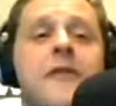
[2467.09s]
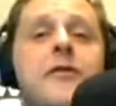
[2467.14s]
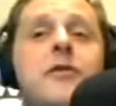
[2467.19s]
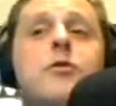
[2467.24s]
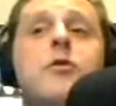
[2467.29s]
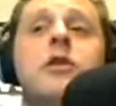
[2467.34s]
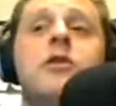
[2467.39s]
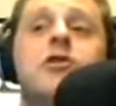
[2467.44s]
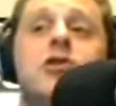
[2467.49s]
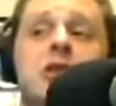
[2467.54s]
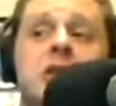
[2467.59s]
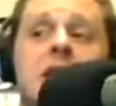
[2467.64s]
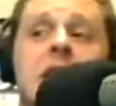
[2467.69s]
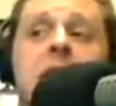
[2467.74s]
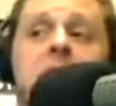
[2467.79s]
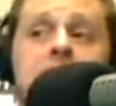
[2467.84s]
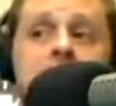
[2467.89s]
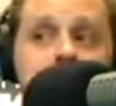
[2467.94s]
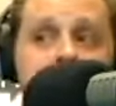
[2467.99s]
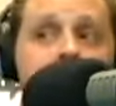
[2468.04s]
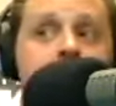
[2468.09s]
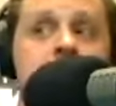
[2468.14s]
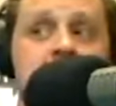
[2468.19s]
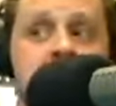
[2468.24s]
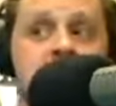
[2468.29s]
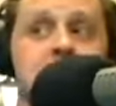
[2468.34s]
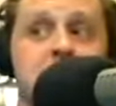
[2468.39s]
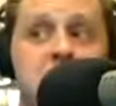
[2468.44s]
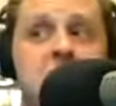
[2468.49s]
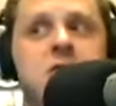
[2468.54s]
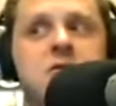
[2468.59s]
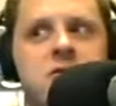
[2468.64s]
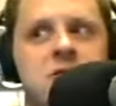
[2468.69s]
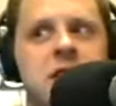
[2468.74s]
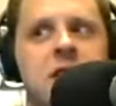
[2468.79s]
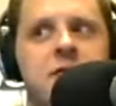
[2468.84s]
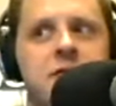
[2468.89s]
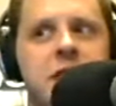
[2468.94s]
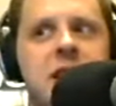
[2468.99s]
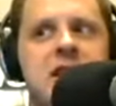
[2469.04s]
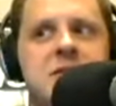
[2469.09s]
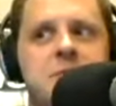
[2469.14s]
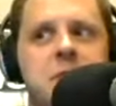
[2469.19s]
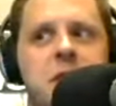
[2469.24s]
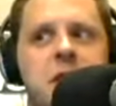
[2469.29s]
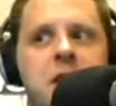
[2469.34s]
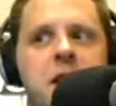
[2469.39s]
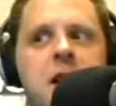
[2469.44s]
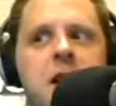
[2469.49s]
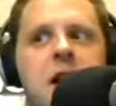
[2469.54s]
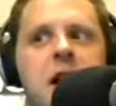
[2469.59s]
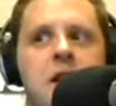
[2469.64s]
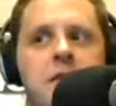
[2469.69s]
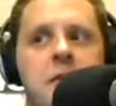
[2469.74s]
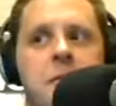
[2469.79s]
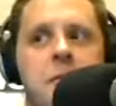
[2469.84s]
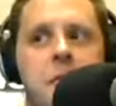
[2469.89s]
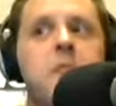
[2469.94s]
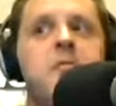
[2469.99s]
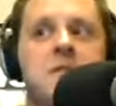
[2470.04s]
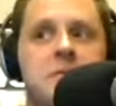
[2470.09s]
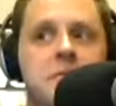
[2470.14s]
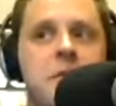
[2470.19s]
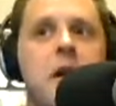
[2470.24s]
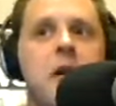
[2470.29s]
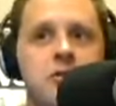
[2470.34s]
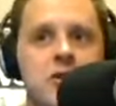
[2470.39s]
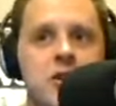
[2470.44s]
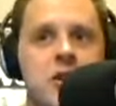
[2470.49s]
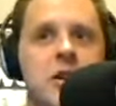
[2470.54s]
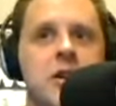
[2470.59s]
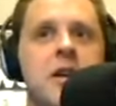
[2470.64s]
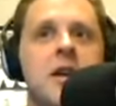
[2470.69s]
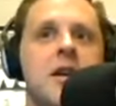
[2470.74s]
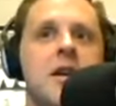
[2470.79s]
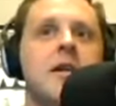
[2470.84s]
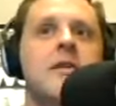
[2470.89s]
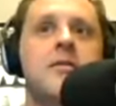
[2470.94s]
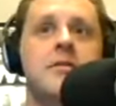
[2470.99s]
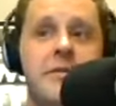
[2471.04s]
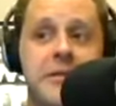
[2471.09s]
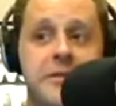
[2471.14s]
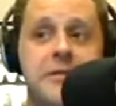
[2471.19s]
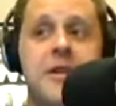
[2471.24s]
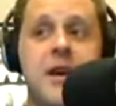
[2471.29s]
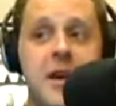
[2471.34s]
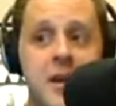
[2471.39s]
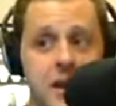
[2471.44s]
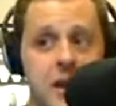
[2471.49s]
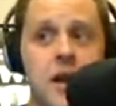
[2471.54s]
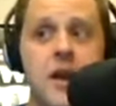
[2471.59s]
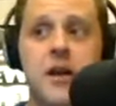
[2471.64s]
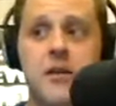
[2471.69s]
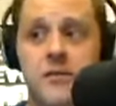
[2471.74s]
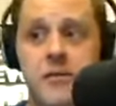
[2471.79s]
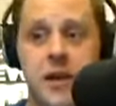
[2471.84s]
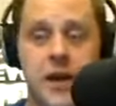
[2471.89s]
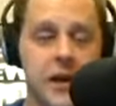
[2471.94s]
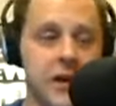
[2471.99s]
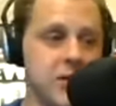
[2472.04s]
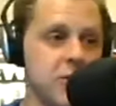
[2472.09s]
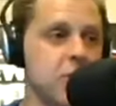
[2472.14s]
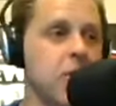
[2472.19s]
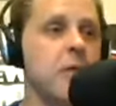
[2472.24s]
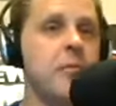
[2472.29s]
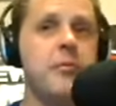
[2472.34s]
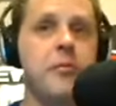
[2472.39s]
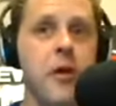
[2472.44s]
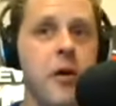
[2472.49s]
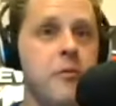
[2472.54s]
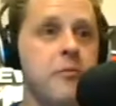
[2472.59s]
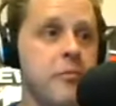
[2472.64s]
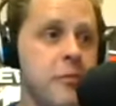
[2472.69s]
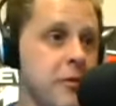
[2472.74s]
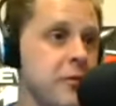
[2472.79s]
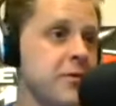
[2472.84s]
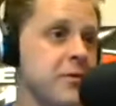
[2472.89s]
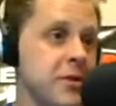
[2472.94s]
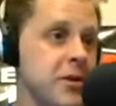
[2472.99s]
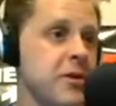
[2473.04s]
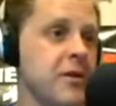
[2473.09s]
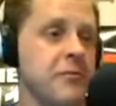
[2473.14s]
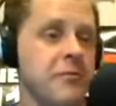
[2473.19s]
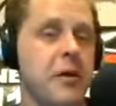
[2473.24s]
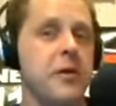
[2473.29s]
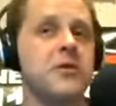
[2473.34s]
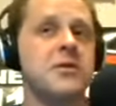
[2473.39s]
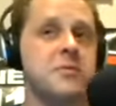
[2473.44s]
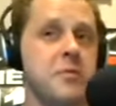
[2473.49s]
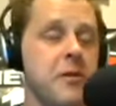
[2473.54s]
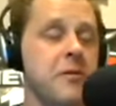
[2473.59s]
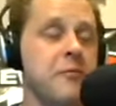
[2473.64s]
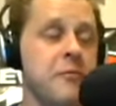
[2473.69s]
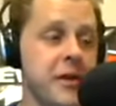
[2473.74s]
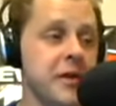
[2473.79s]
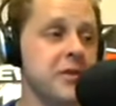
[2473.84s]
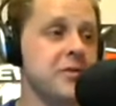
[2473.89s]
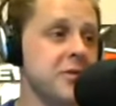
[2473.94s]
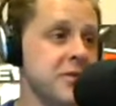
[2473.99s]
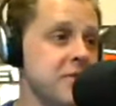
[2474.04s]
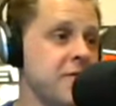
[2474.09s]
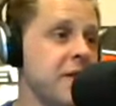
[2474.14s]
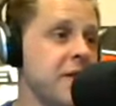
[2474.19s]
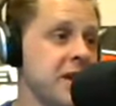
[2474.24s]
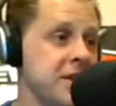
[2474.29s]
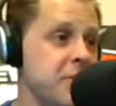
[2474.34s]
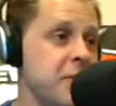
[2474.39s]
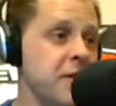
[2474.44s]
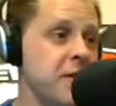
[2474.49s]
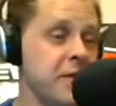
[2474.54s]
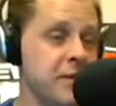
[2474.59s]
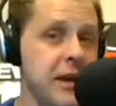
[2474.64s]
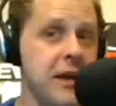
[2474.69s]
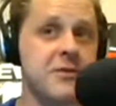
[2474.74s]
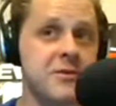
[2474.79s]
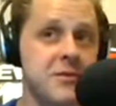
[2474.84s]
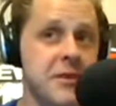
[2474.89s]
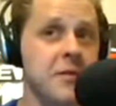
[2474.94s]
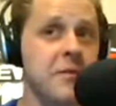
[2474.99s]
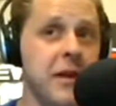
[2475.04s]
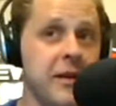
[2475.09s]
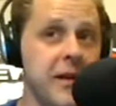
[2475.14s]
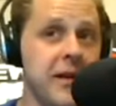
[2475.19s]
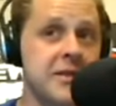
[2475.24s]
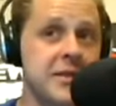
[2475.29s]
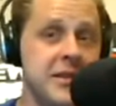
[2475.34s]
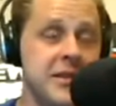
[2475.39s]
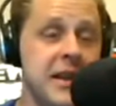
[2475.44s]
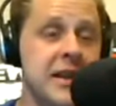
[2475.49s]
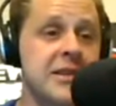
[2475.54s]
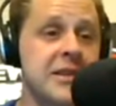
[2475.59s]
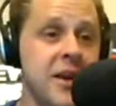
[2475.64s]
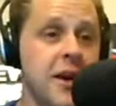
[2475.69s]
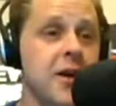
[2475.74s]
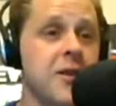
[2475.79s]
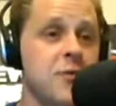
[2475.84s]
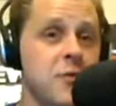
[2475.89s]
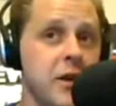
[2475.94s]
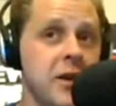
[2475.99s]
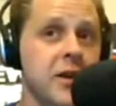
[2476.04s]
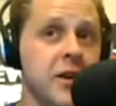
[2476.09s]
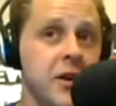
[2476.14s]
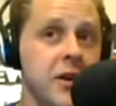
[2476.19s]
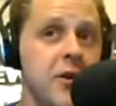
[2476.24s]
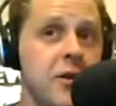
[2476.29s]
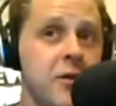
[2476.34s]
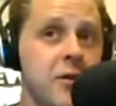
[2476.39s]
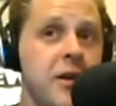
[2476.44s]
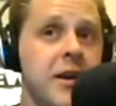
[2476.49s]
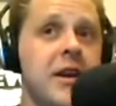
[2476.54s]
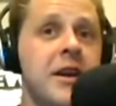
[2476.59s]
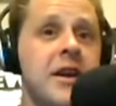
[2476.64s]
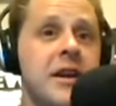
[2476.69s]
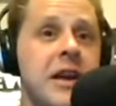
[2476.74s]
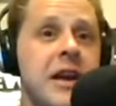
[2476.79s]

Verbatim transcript: If you would have just let me post those pictures on Facebook of the poop explosion, then uh, you don't po- you don't post poop pictures to Facebook. That was one of my lessons. That's the unwritten code.